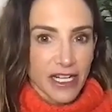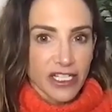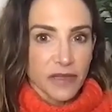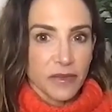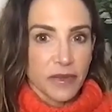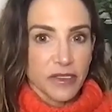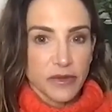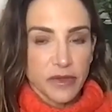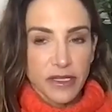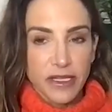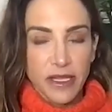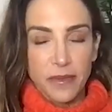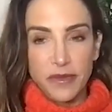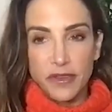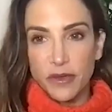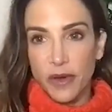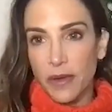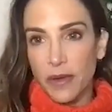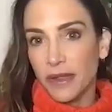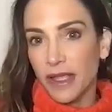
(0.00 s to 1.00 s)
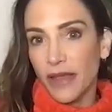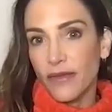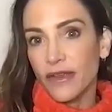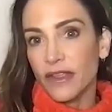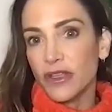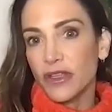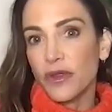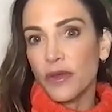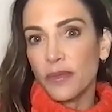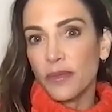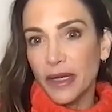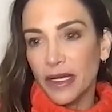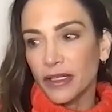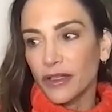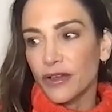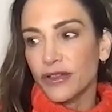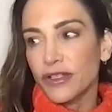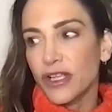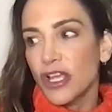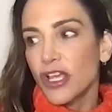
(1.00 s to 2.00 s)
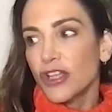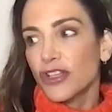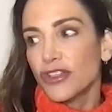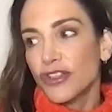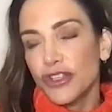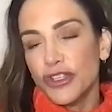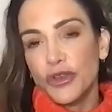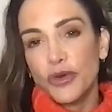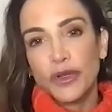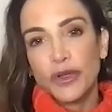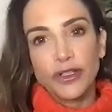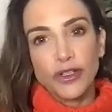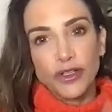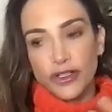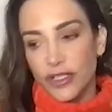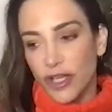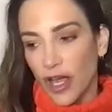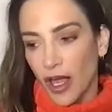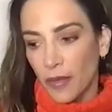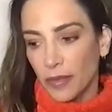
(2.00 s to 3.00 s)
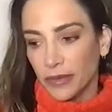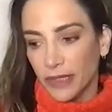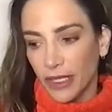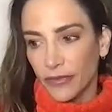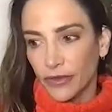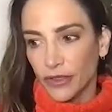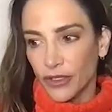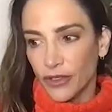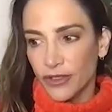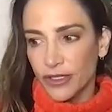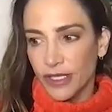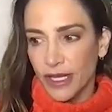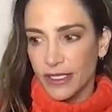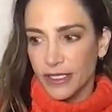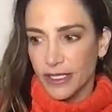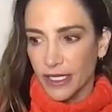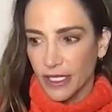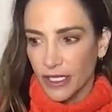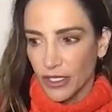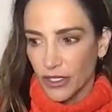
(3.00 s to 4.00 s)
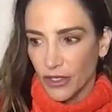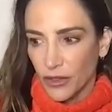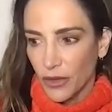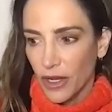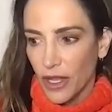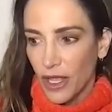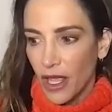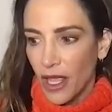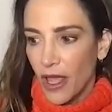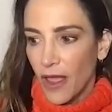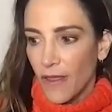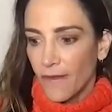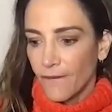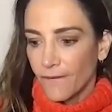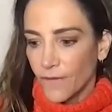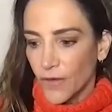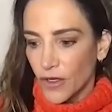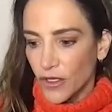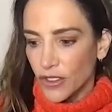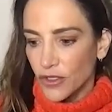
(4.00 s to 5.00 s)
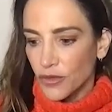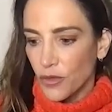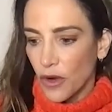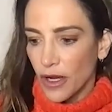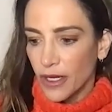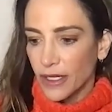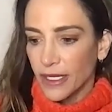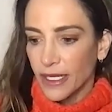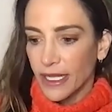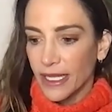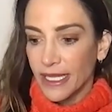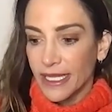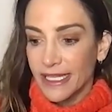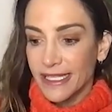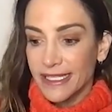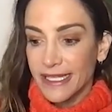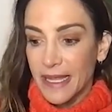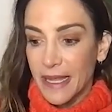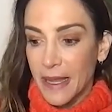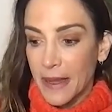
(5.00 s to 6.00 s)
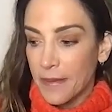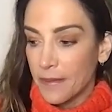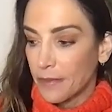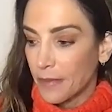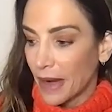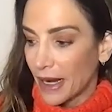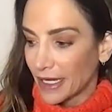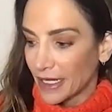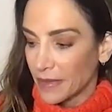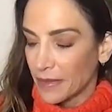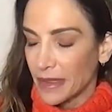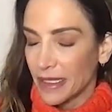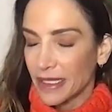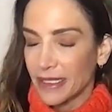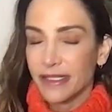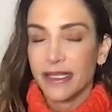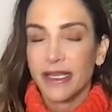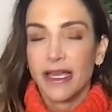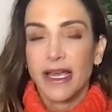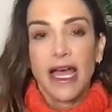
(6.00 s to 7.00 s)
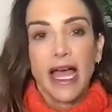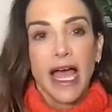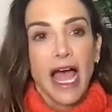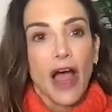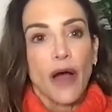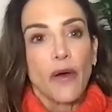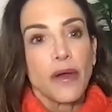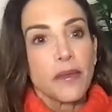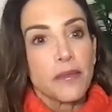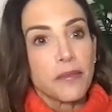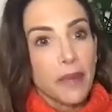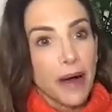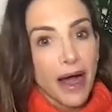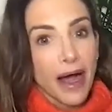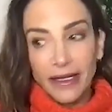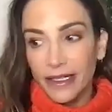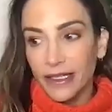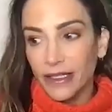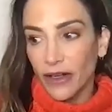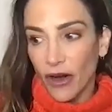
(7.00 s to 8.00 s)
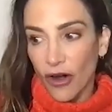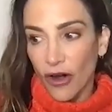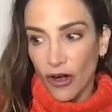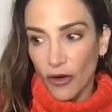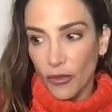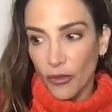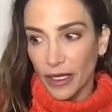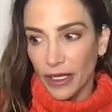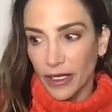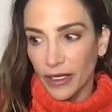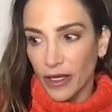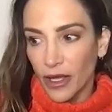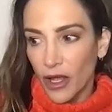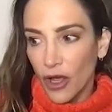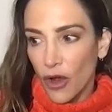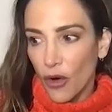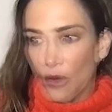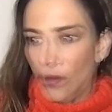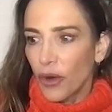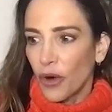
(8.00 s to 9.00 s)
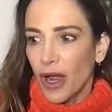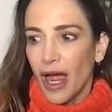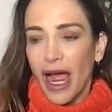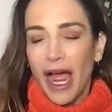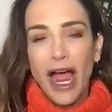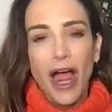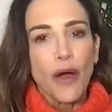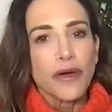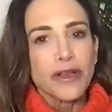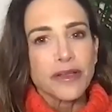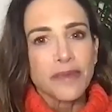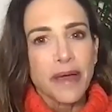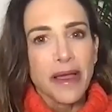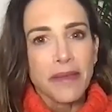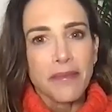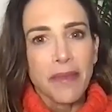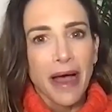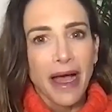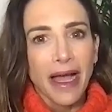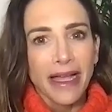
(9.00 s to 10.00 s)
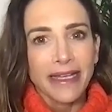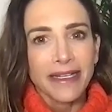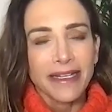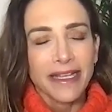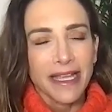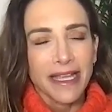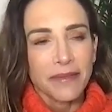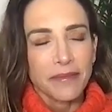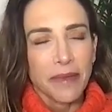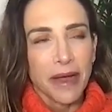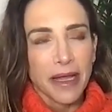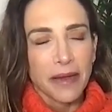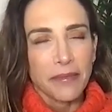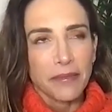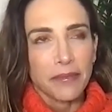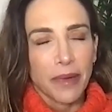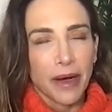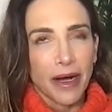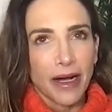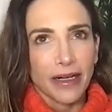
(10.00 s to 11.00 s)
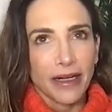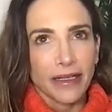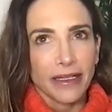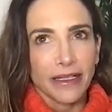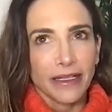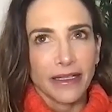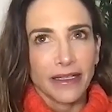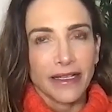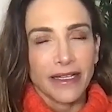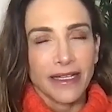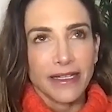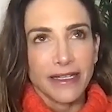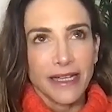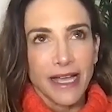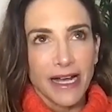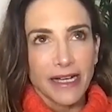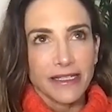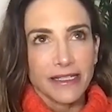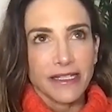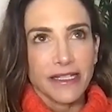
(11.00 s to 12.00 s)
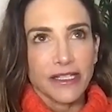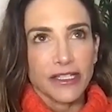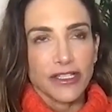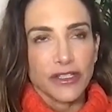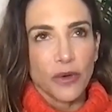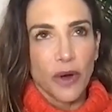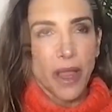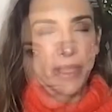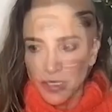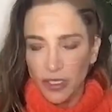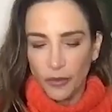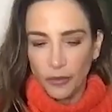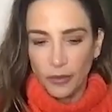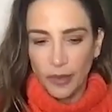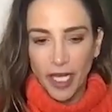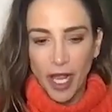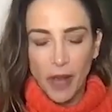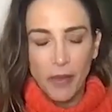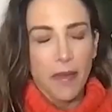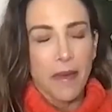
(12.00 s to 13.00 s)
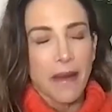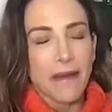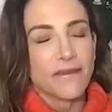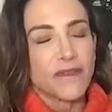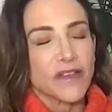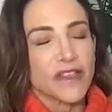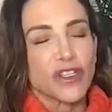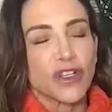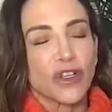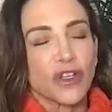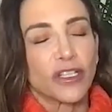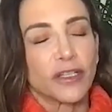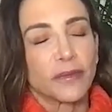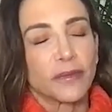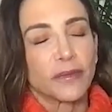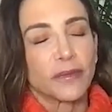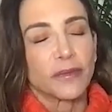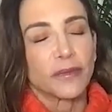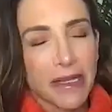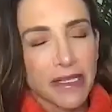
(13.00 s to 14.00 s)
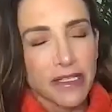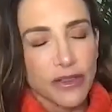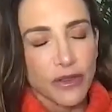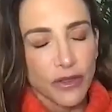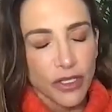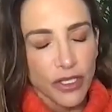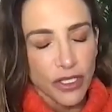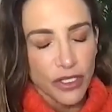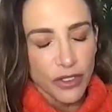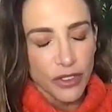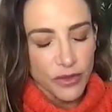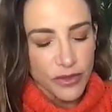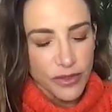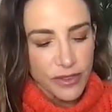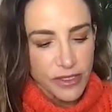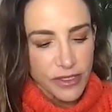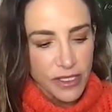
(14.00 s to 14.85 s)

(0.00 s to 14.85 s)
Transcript: between them. So I'm giving you the pillars so you can learn to up level your sex IQ. First one is embodiment. How embodied are we? How is my mind and my body connected so I can pick up on my physical and my mental cues